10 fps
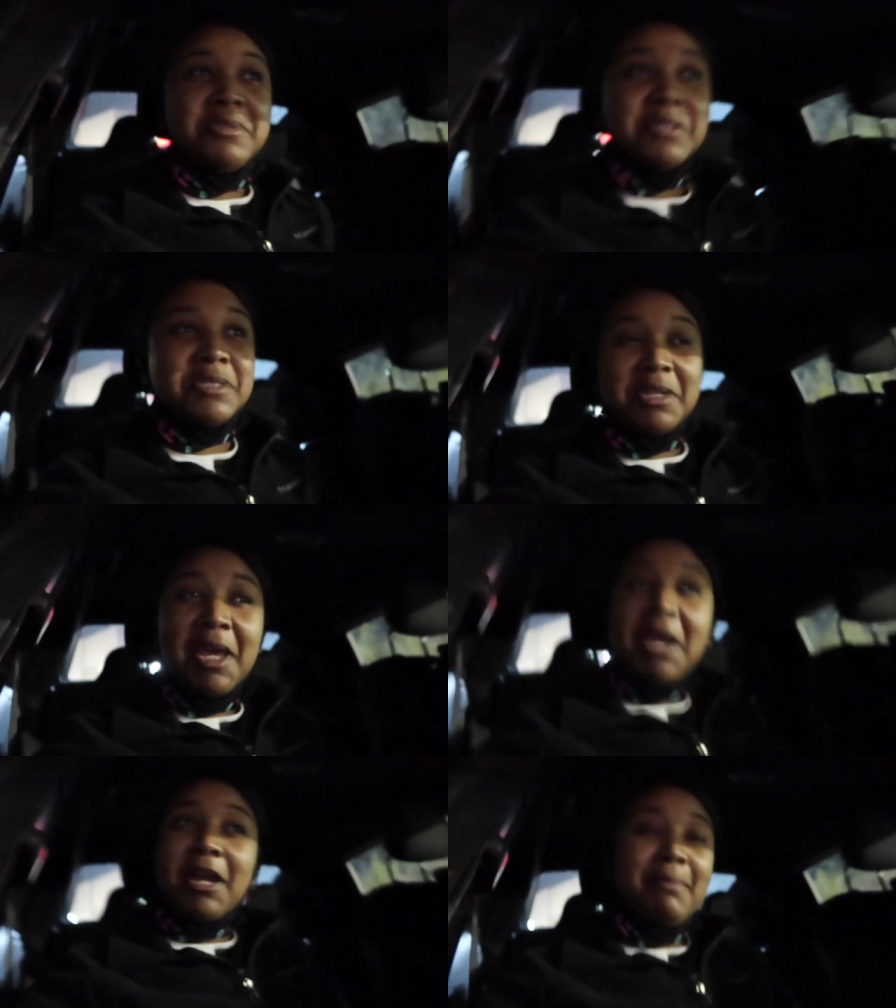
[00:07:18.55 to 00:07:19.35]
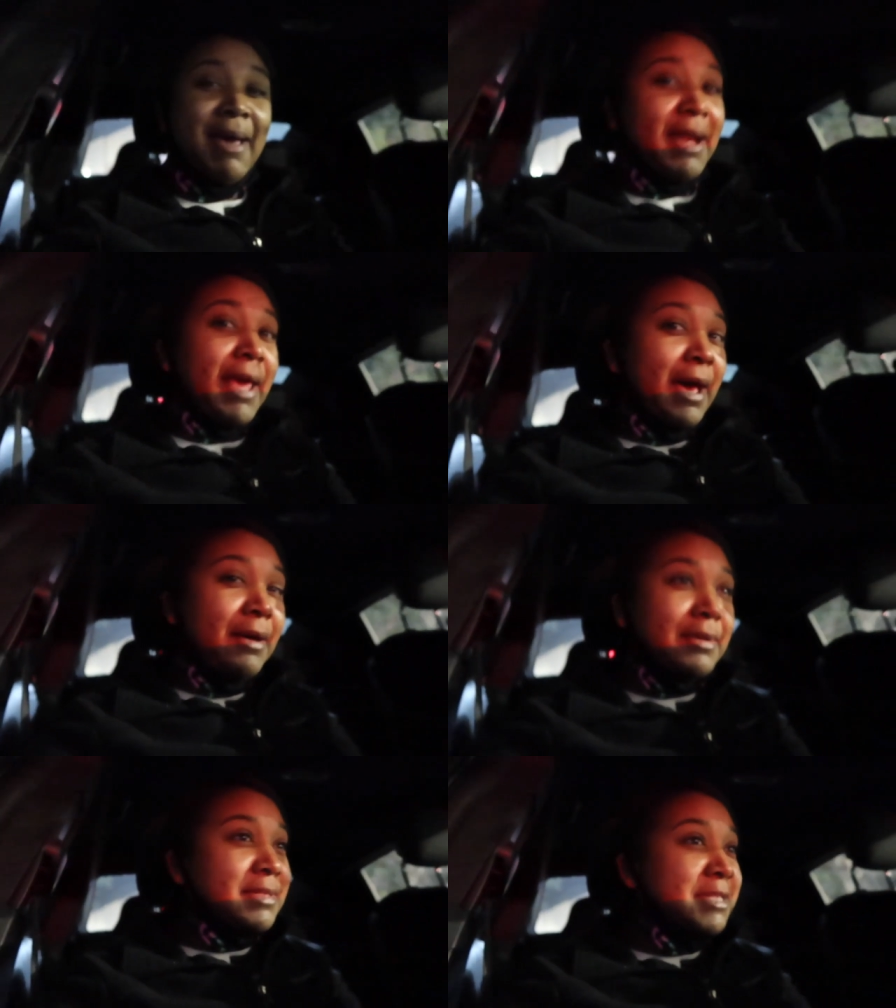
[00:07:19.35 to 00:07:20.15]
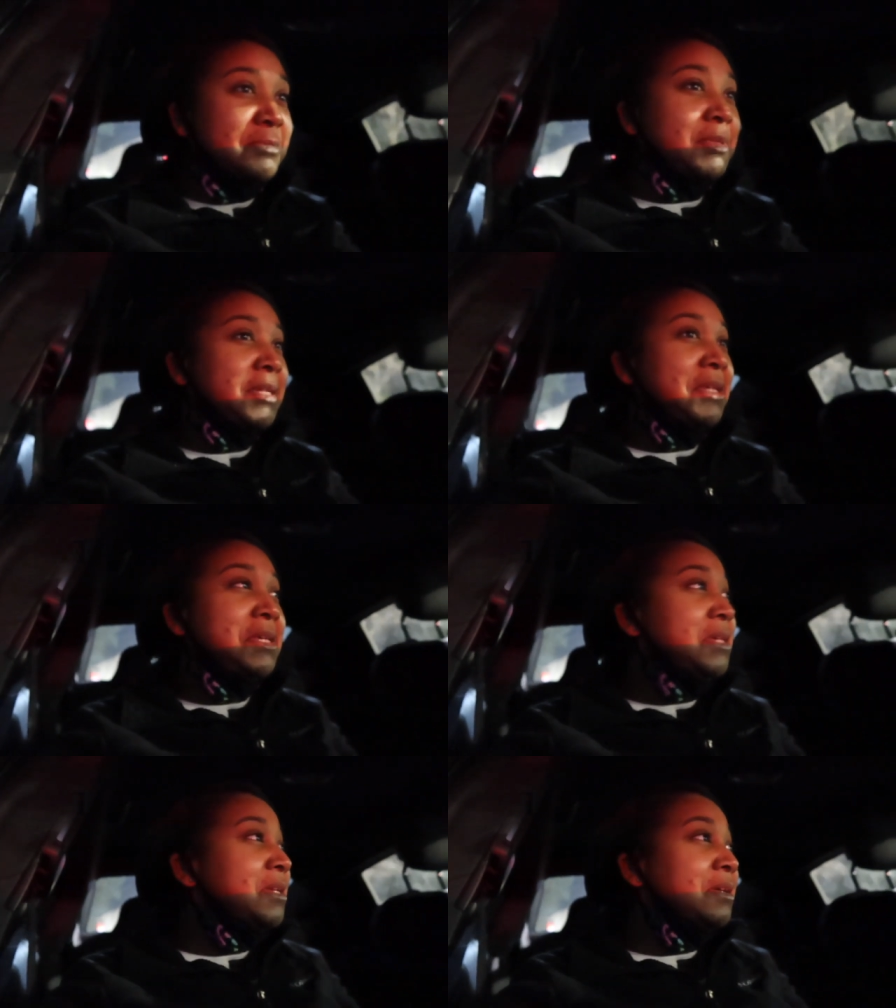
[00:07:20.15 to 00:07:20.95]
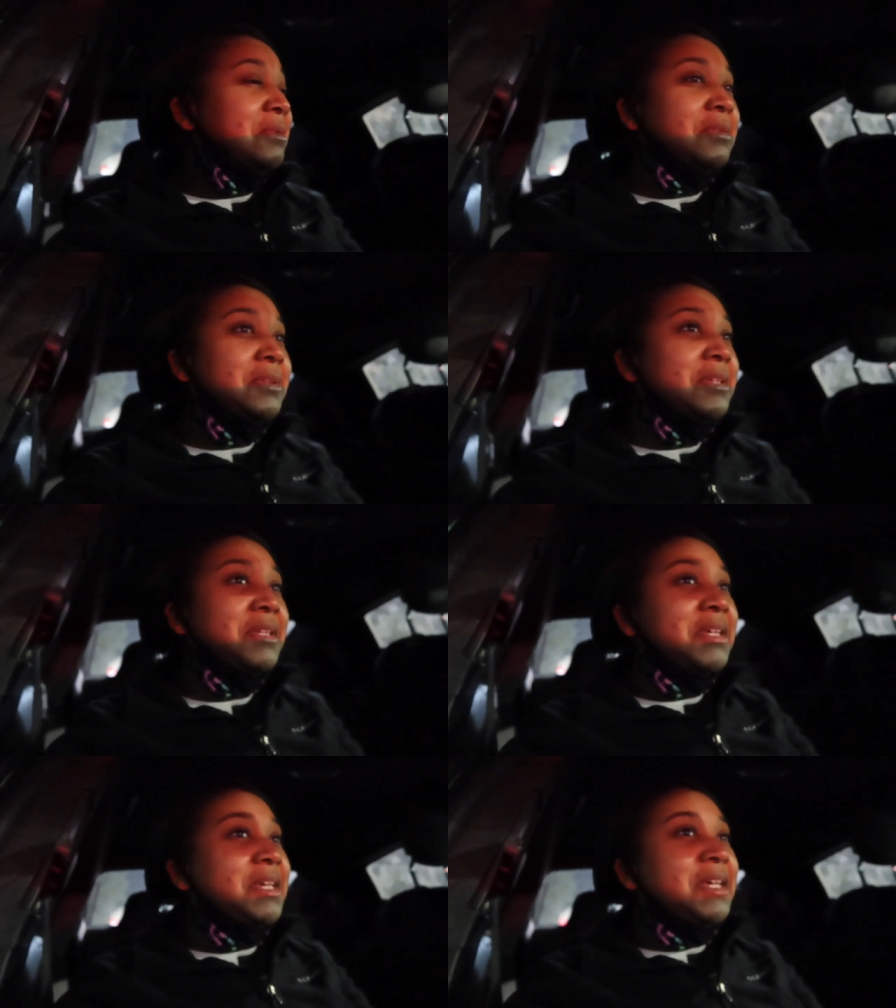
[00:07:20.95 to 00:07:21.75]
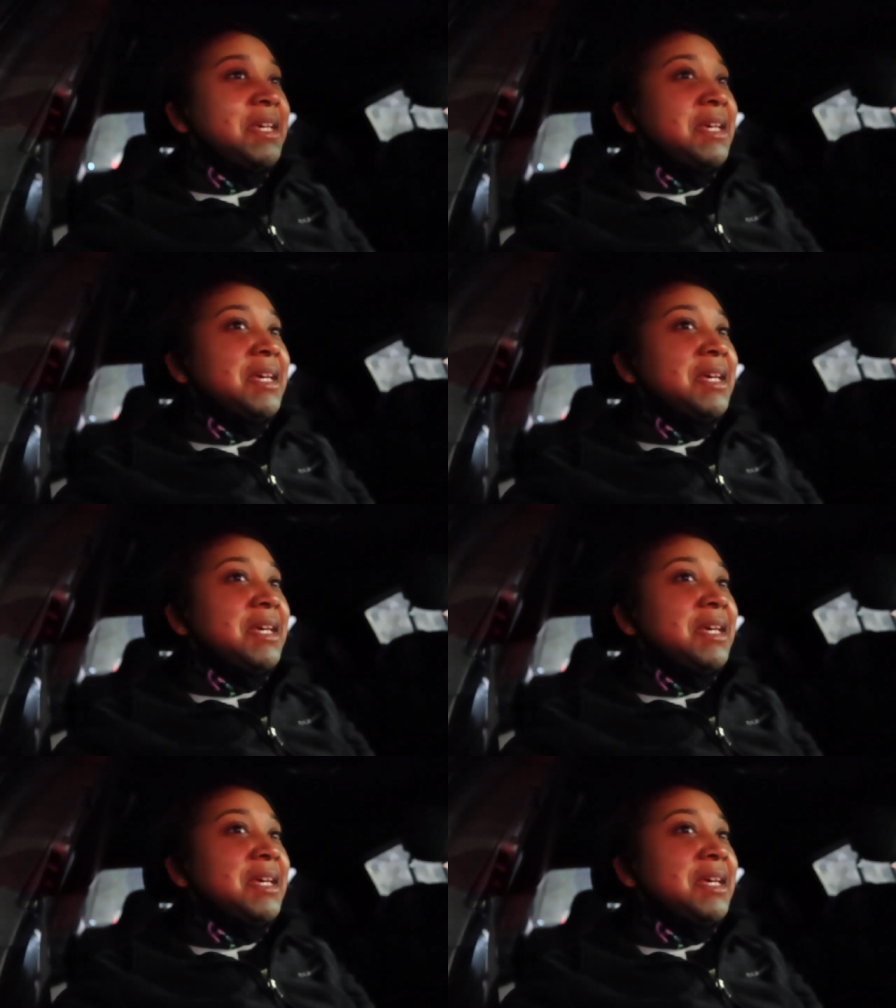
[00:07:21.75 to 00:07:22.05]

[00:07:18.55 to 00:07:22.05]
just the day everybody out or something and eating. You gotta or, get out early.